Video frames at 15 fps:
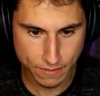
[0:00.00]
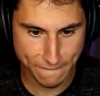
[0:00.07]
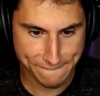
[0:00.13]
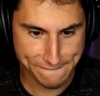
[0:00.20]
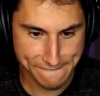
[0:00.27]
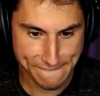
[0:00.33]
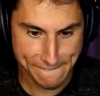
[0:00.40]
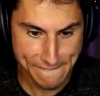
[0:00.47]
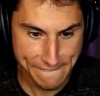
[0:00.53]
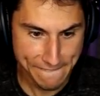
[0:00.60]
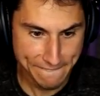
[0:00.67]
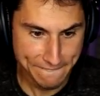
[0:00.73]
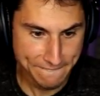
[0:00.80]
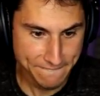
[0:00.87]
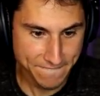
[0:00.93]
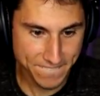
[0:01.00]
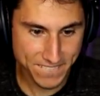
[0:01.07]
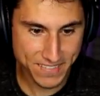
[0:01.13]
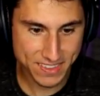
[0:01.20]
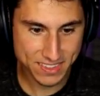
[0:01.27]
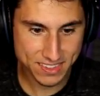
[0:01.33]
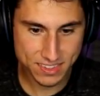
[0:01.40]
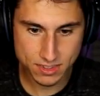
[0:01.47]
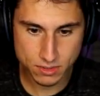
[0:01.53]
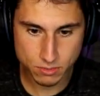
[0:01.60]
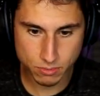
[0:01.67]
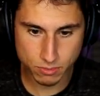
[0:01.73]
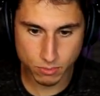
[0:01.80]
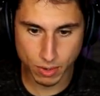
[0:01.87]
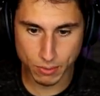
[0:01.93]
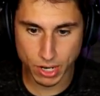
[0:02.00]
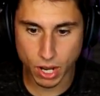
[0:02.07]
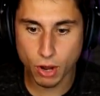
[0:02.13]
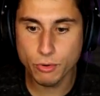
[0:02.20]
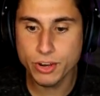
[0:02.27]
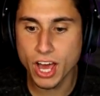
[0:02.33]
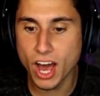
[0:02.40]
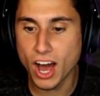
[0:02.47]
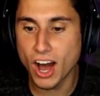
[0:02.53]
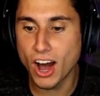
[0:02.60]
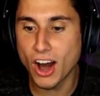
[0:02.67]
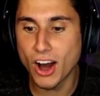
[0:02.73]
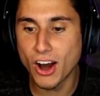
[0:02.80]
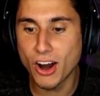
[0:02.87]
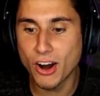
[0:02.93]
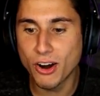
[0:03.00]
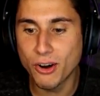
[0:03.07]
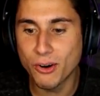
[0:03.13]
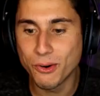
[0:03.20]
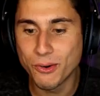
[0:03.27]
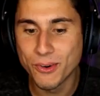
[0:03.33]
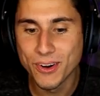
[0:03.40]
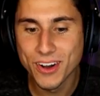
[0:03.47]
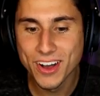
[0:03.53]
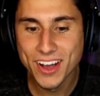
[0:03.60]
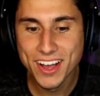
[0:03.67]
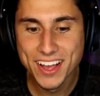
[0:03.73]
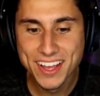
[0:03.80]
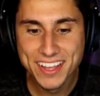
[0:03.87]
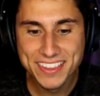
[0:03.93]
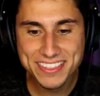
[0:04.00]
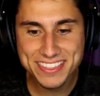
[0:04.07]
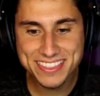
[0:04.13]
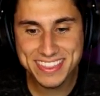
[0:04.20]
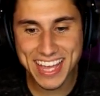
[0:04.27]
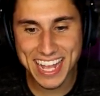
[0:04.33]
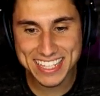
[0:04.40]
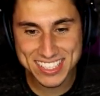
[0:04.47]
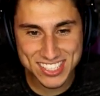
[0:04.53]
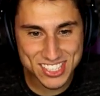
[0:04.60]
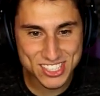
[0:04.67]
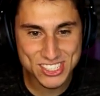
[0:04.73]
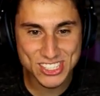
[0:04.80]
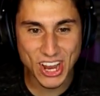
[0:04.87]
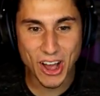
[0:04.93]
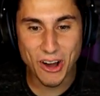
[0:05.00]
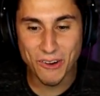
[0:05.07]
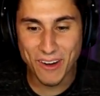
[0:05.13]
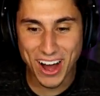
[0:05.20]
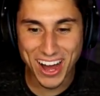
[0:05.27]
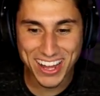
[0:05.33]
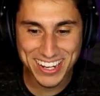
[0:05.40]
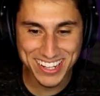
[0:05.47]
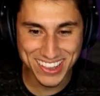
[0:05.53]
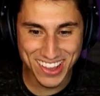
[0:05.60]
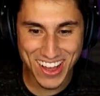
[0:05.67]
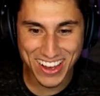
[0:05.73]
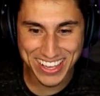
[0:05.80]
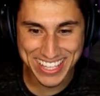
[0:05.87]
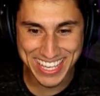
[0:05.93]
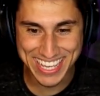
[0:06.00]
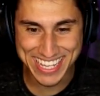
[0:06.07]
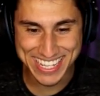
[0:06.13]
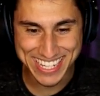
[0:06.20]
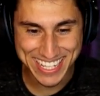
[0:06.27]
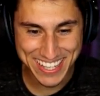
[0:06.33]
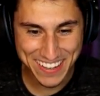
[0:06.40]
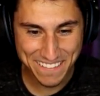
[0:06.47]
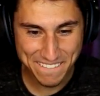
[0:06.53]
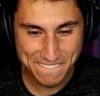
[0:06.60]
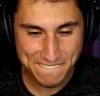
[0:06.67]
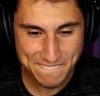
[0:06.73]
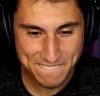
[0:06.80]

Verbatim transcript: Oh, the pass. Oh, the double kill. Why that's so unlucky. You're